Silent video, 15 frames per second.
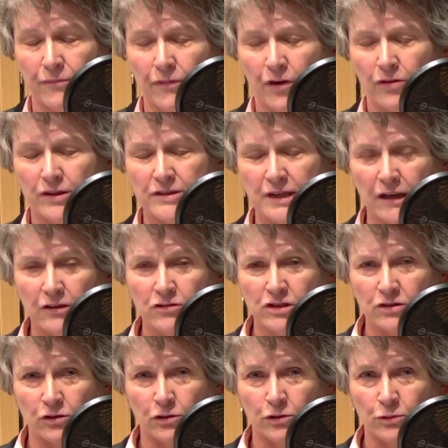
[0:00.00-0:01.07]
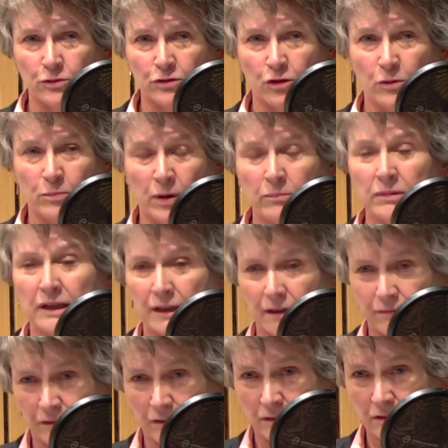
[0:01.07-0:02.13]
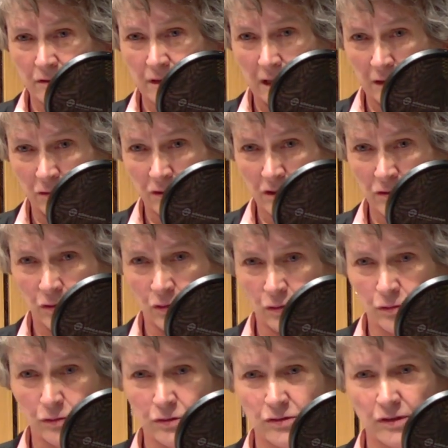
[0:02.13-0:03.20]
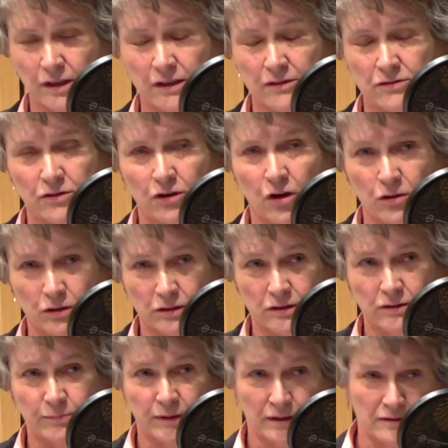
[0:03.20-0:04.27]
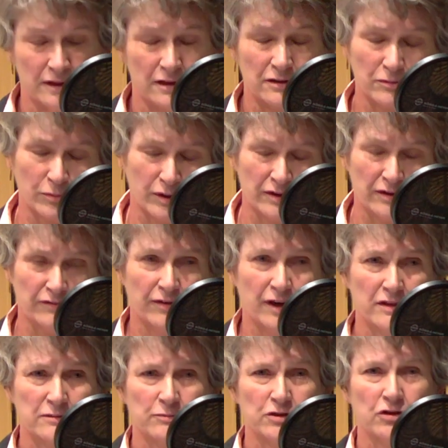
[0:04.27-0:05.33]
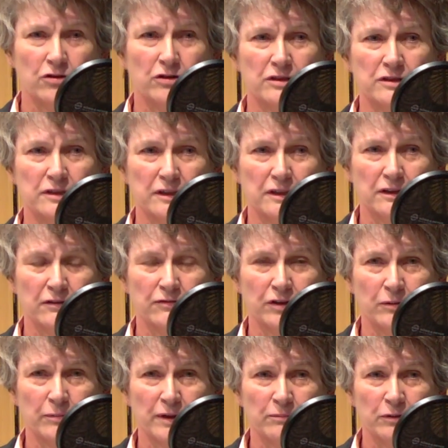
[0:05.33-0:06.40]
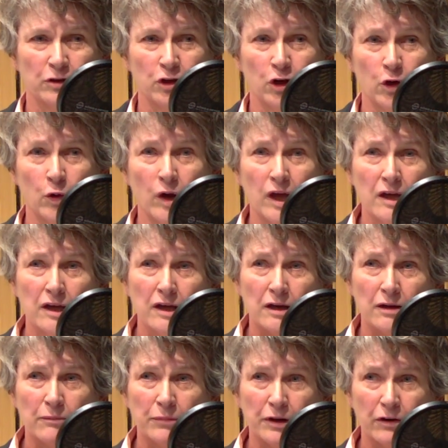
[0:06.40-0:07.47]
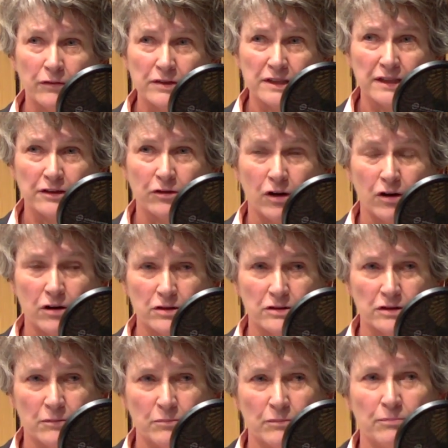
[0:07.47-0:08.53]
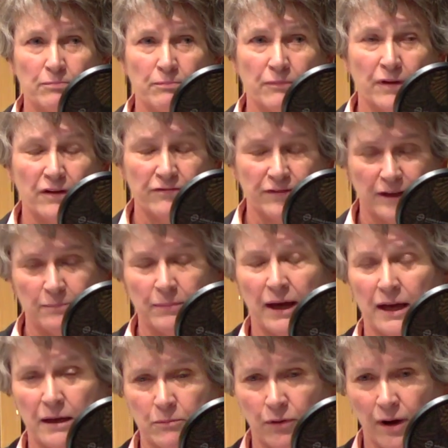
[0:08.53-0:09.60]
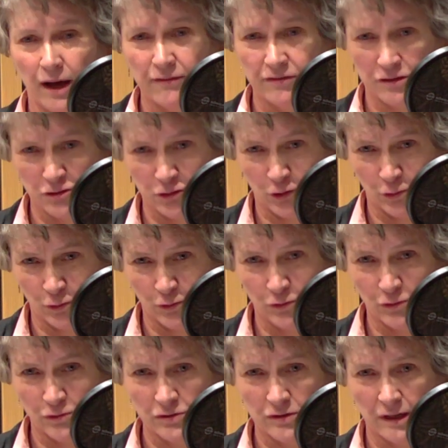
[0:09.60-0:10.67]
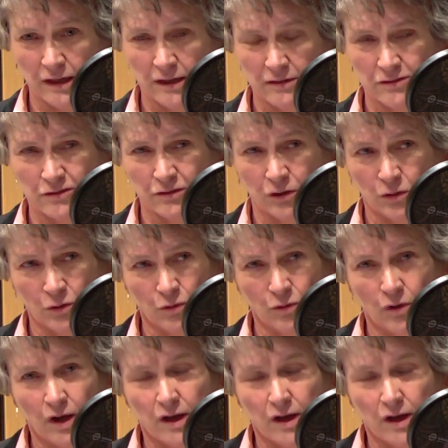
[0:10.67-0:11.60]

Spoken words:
the secondary schools was all publicly funded secondary schools in Scotland, because that's where the vast majority of young people go. But obviously there are some fee-paying private schools, and so